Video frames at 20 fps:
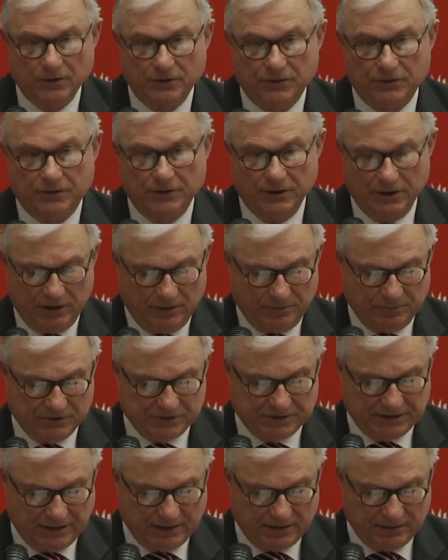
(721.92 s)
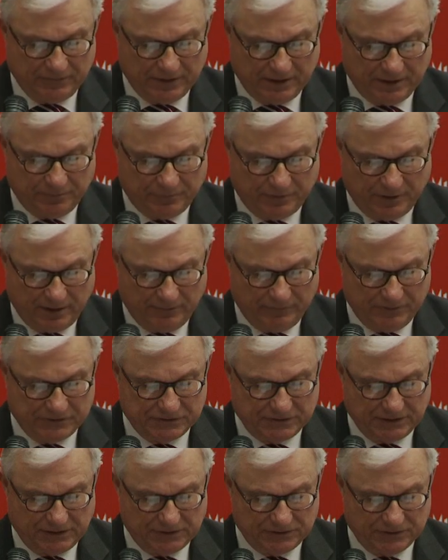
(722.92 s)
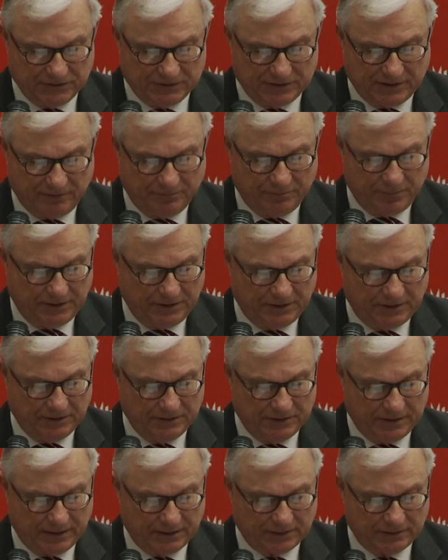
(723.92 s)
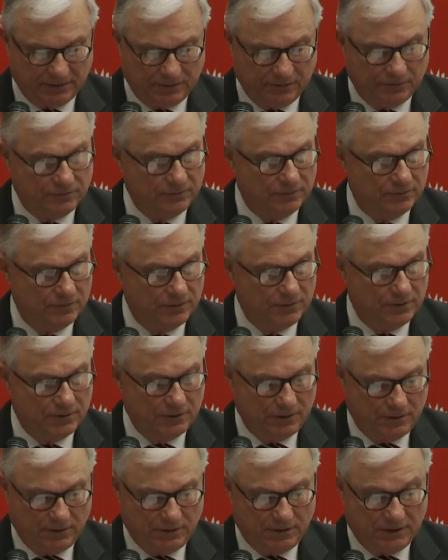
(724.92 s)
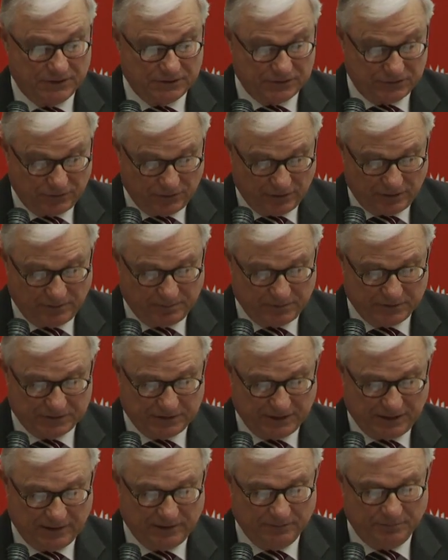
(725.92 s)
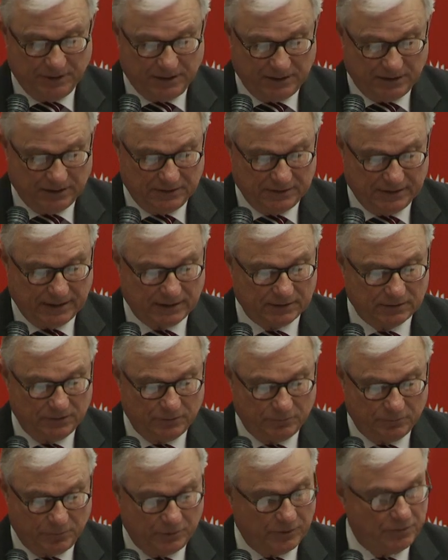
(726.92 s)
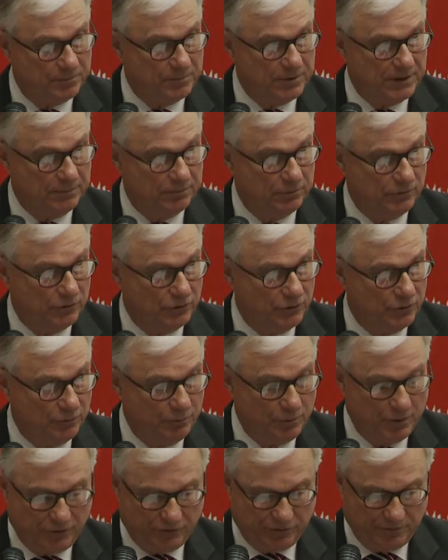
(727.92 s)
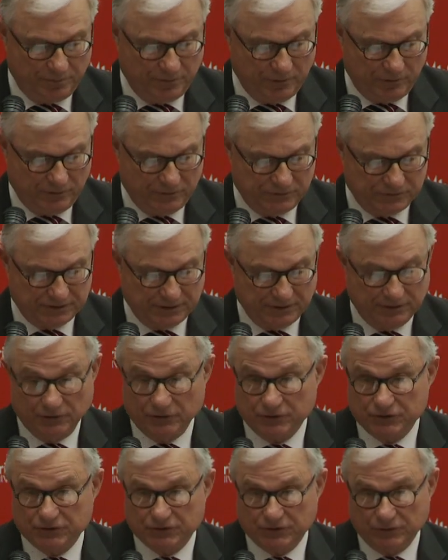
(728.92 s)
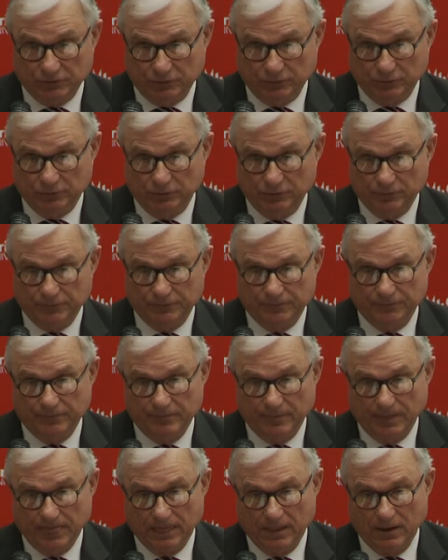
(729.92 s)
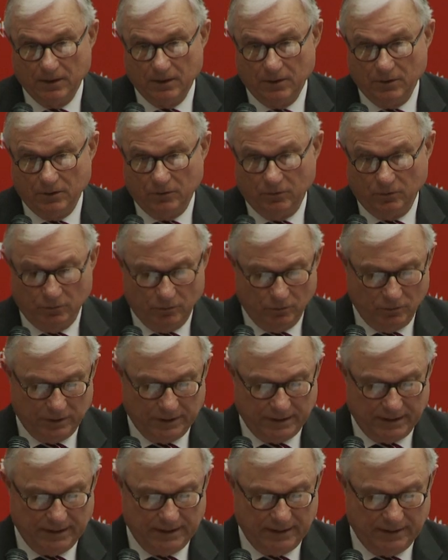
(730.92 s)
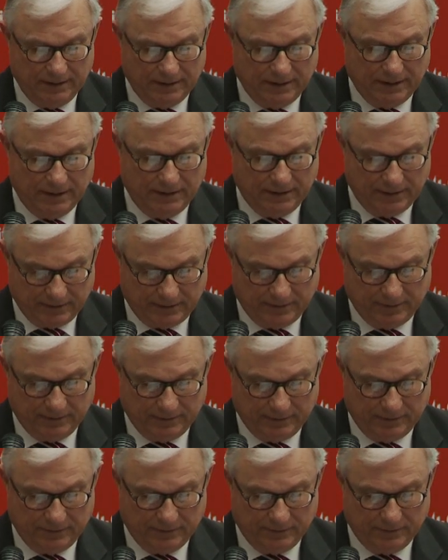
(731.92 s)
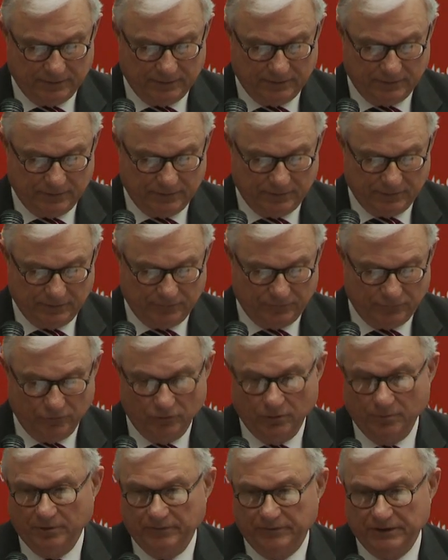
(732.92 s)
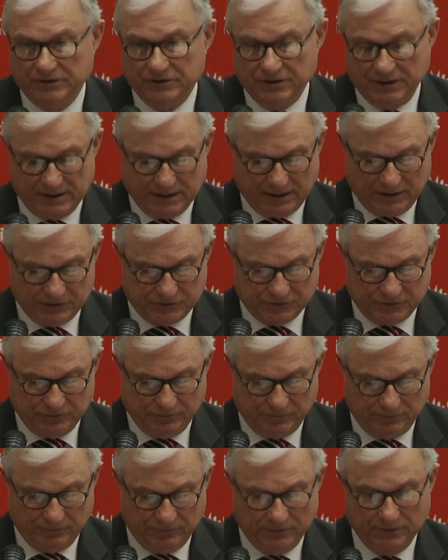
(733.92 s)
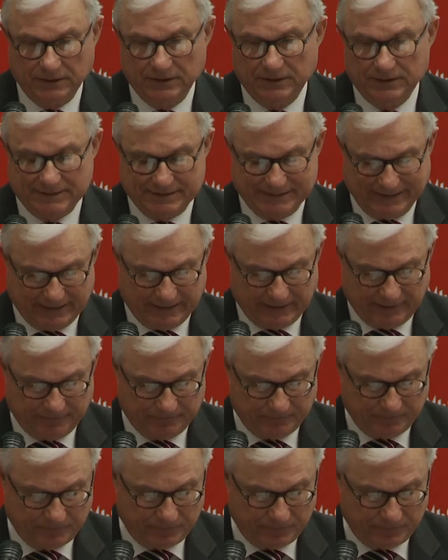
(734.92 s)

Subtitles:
30% of our private sessions have been conducted, that's 30%, have been conducted with people who were abused in a school or in another form of educational setting.